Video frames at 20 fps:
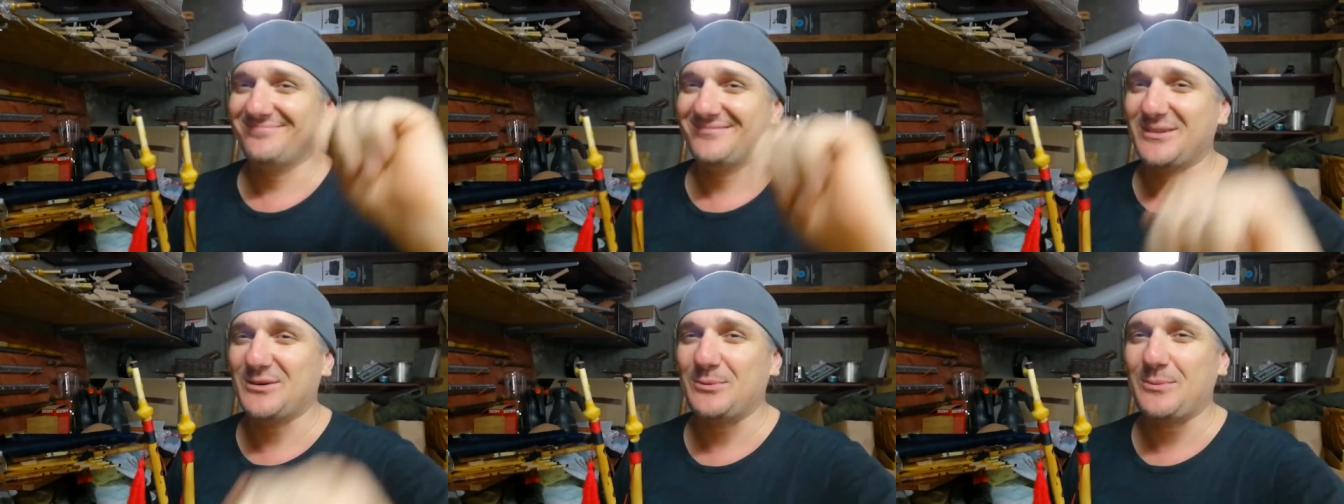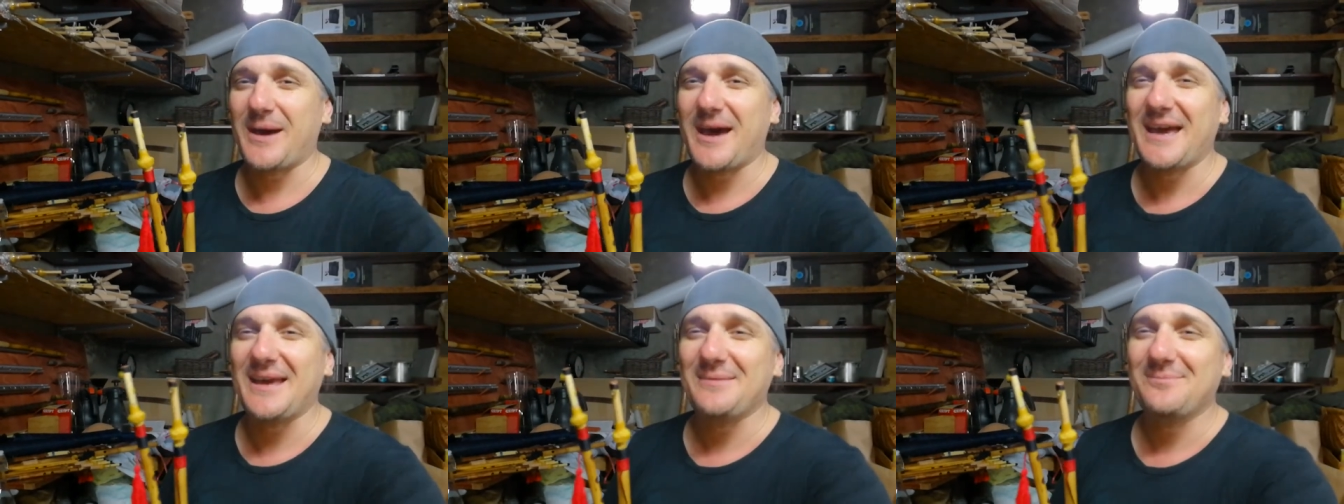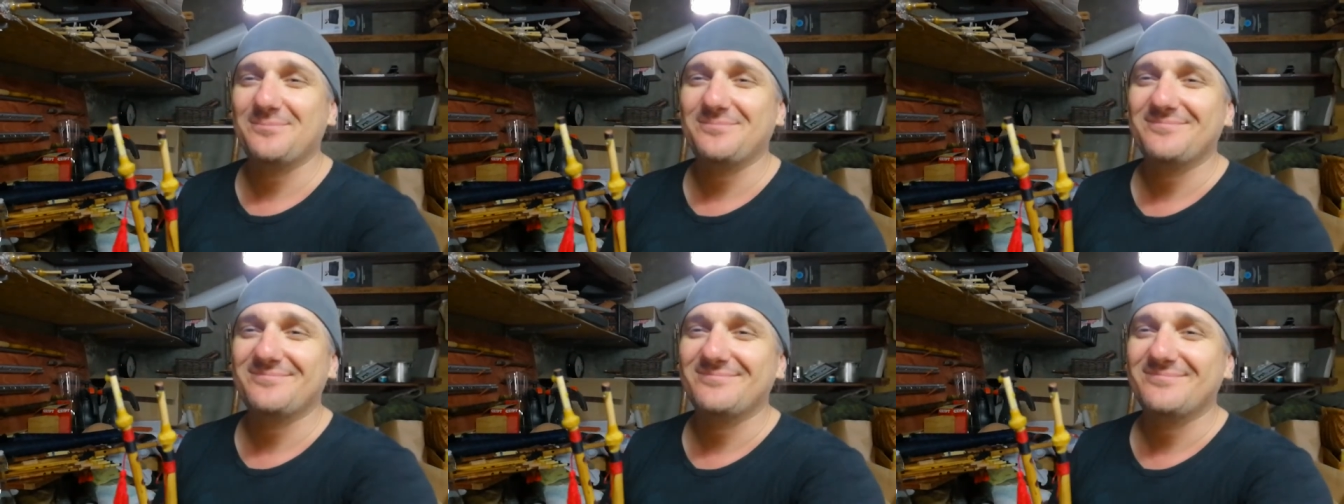Goodbye.
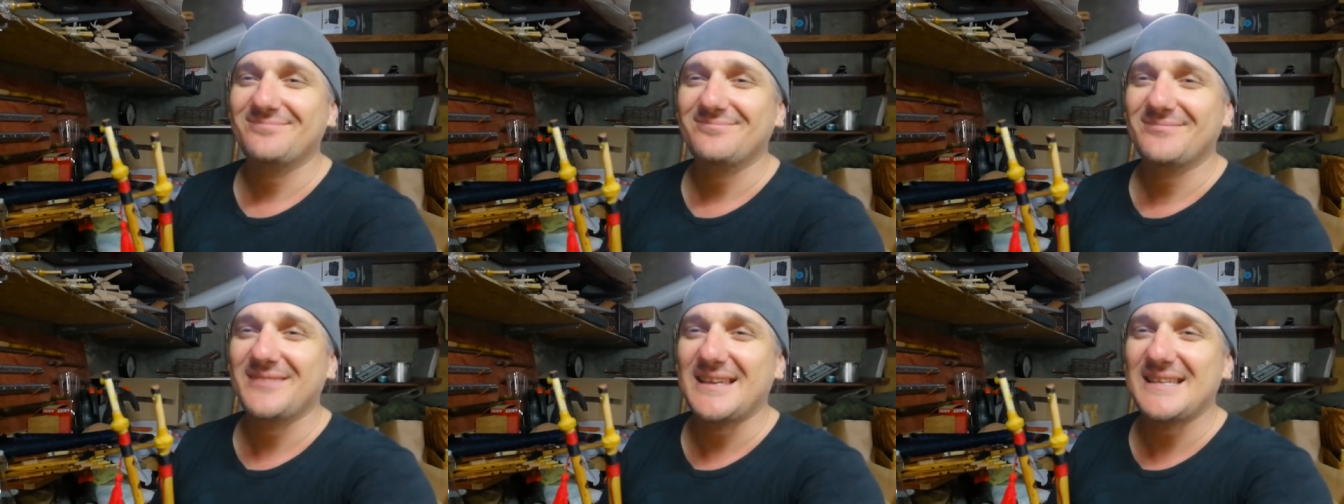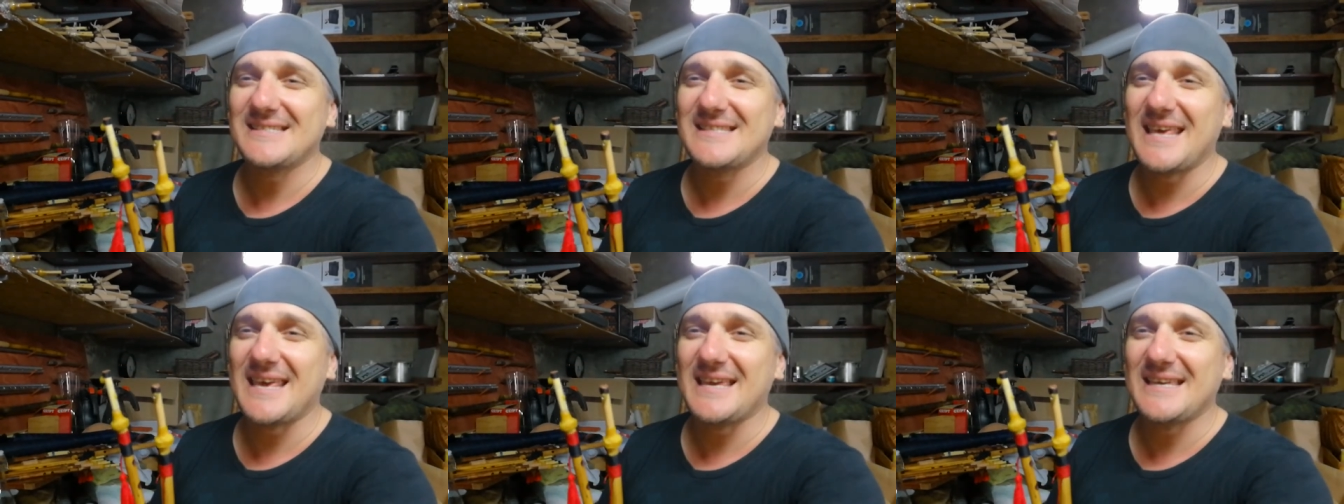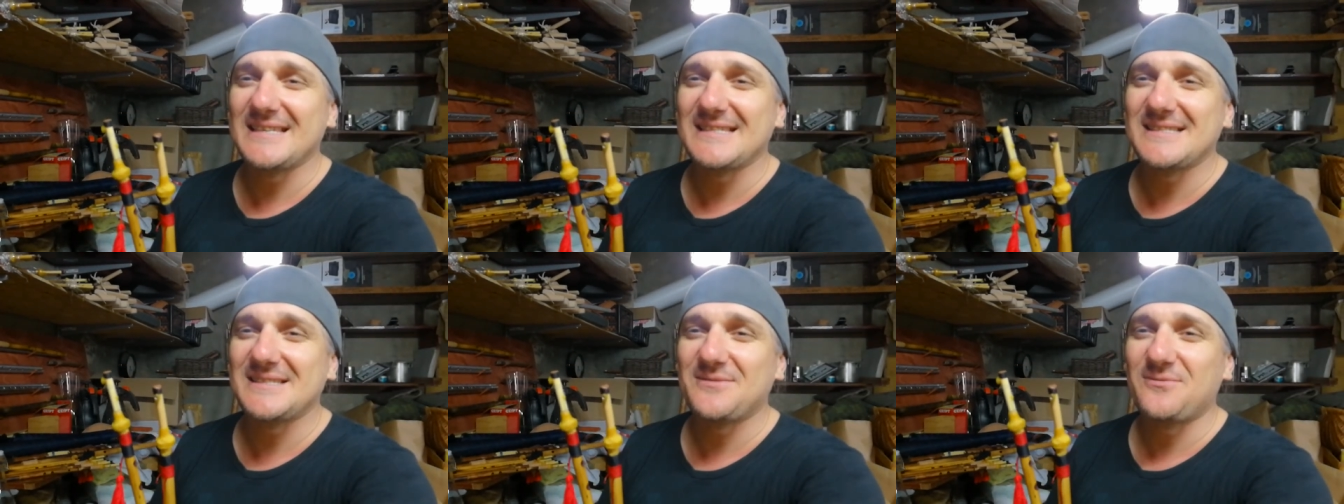
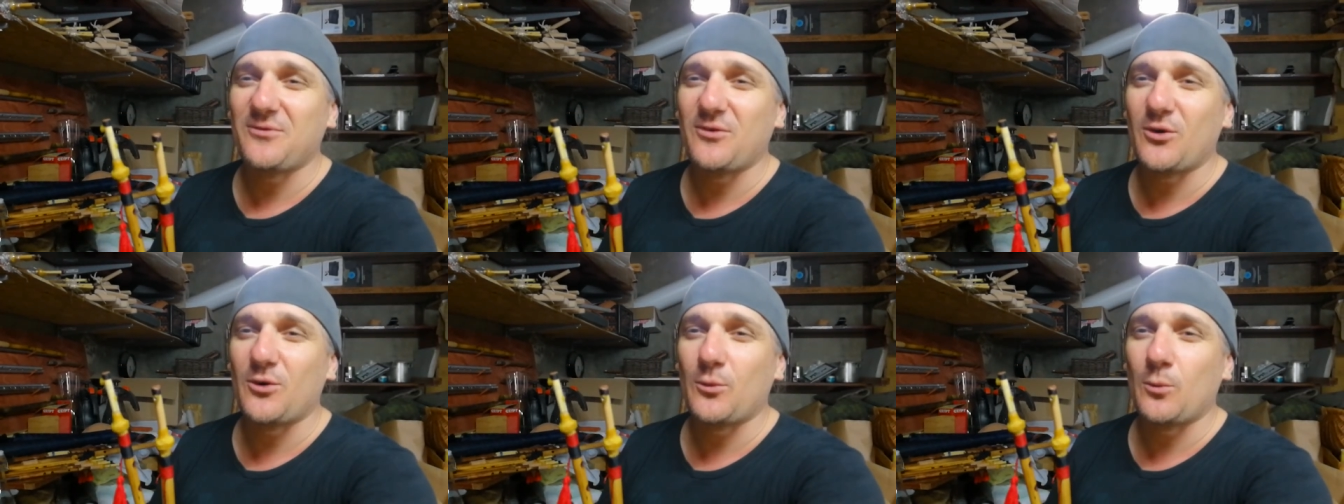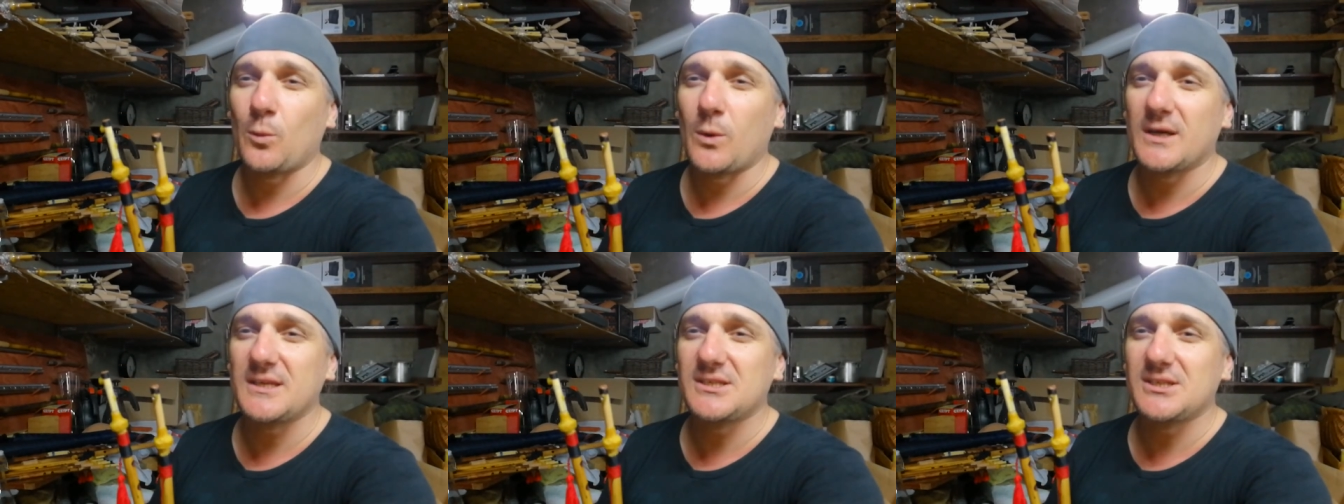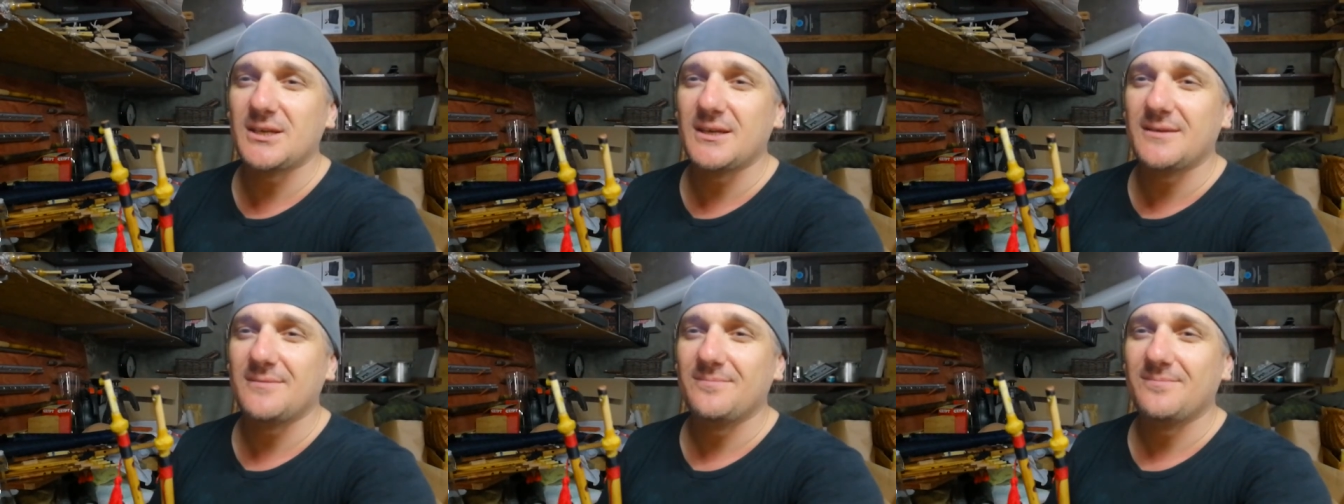Thanks for
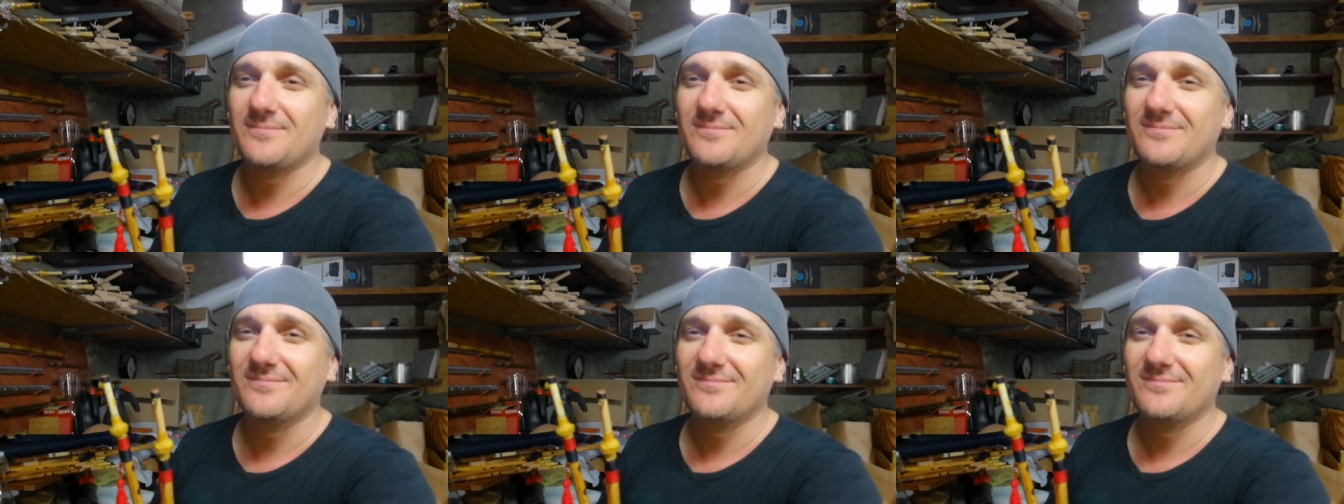watching.